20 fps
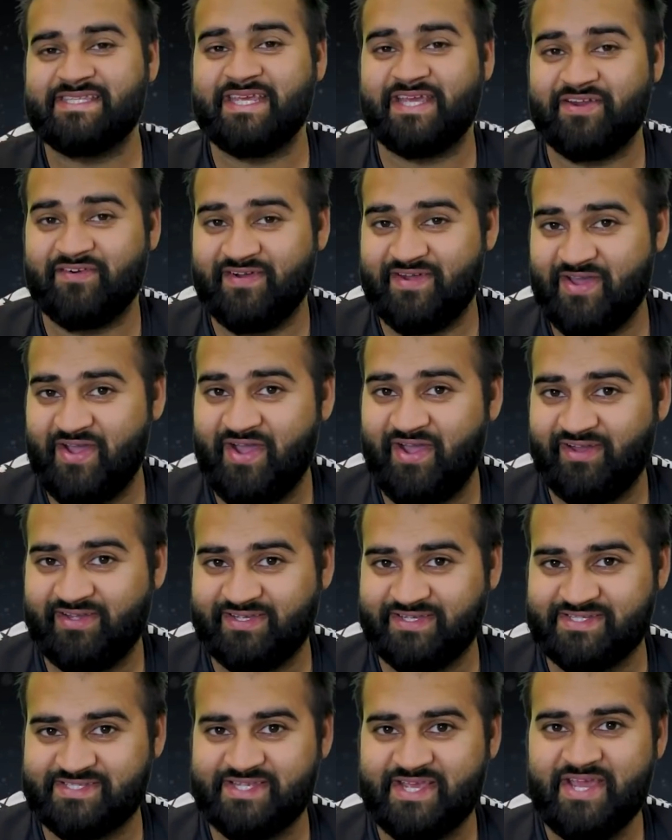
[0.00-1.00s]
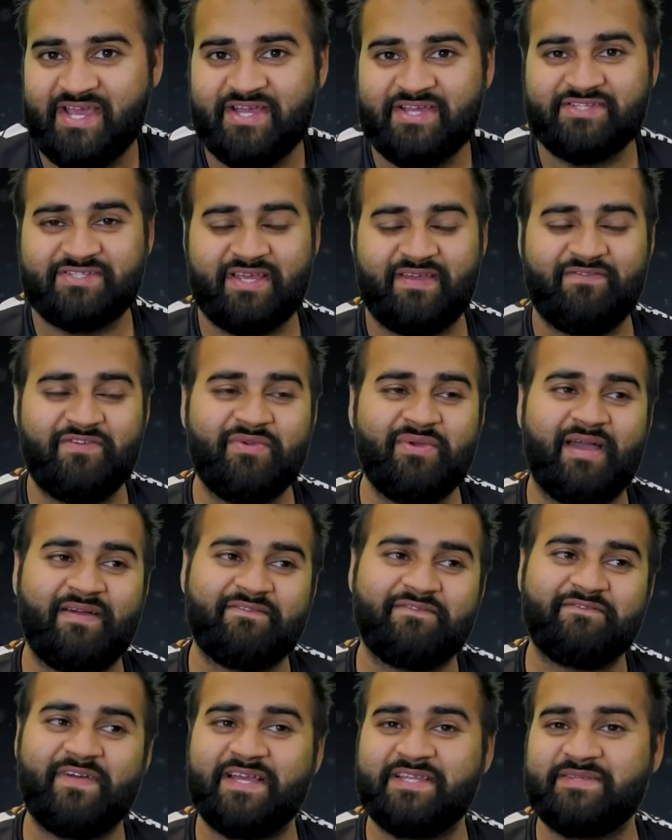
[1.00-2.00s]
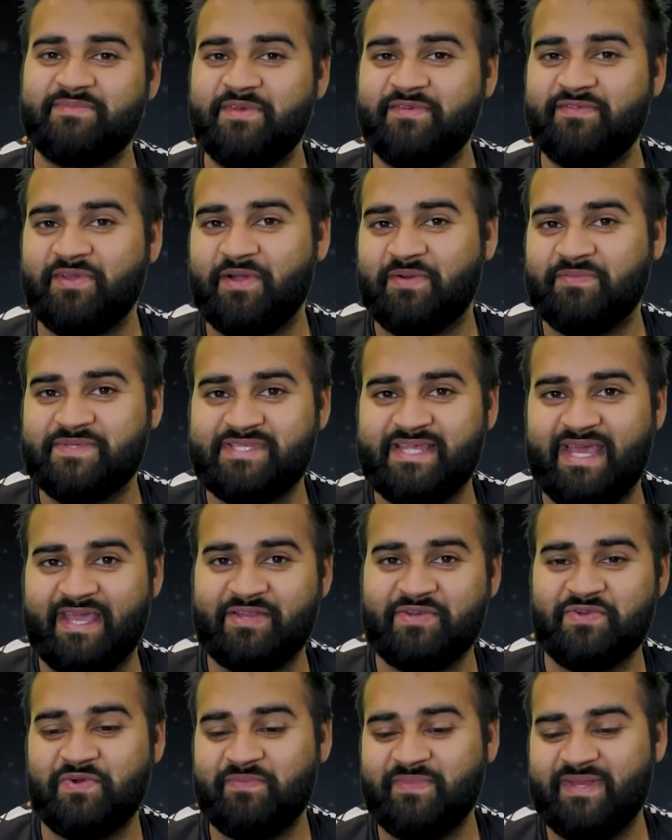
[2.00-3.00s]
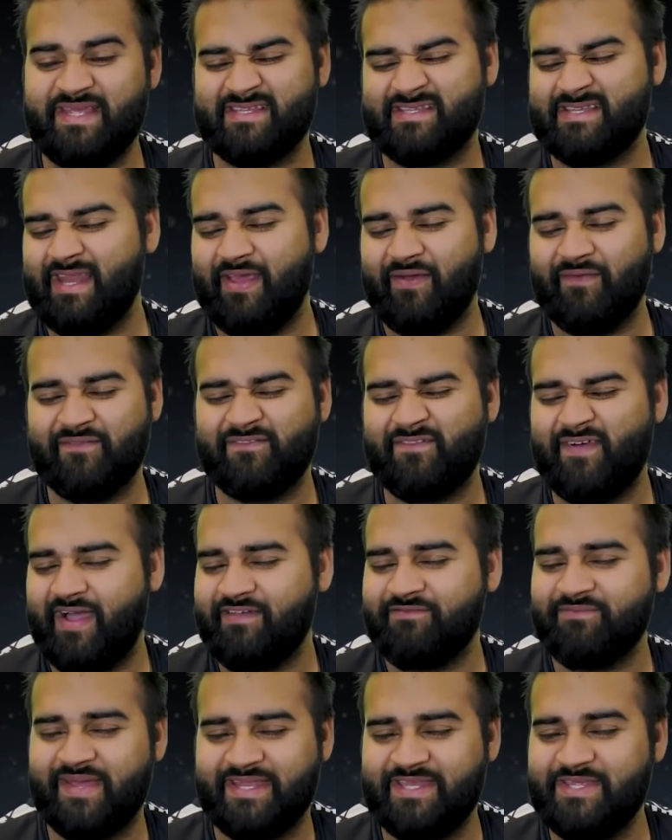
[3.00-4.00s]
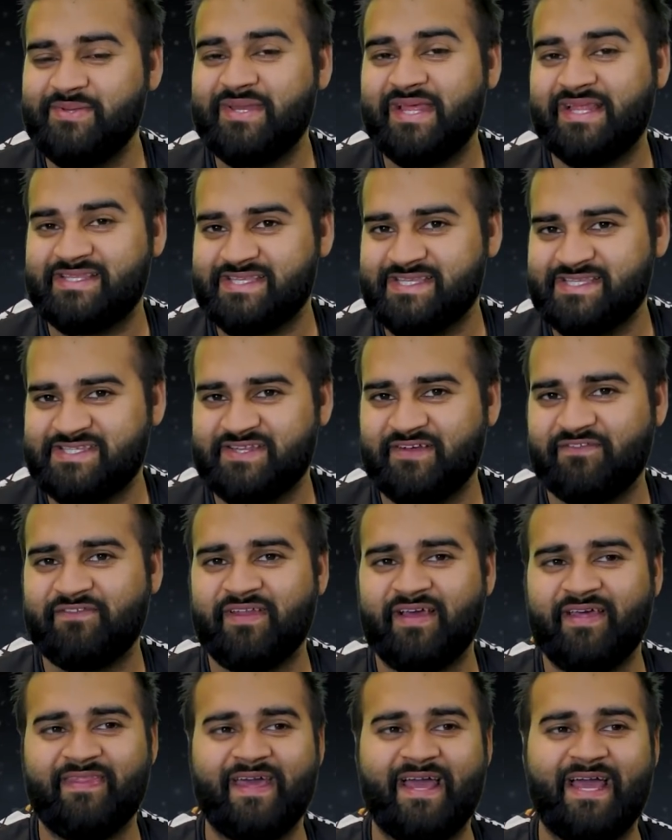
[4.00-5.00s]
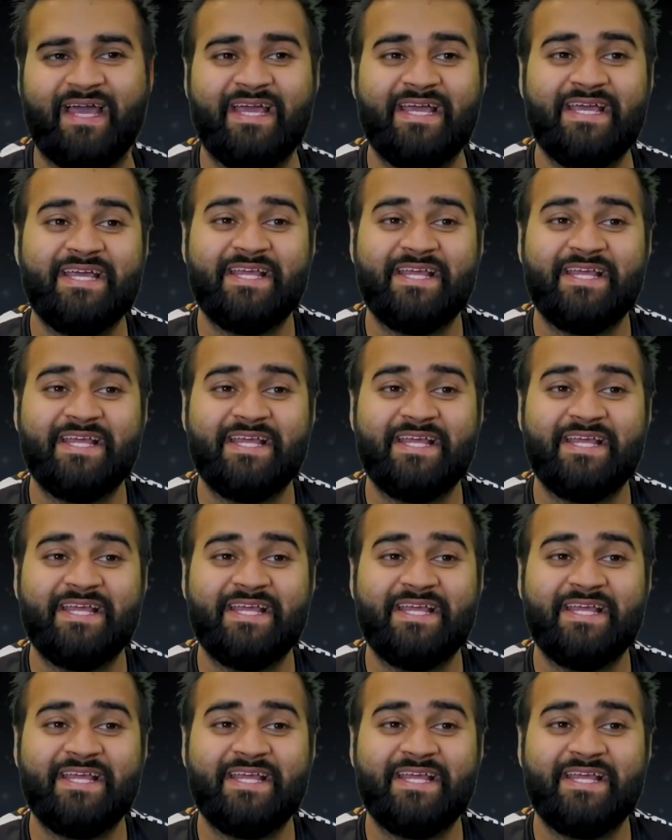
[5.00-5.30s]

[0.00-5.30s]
Sycoran Arcus. So if you have fast-moving OBSEC, normally it's little 5-man units and stuff like that.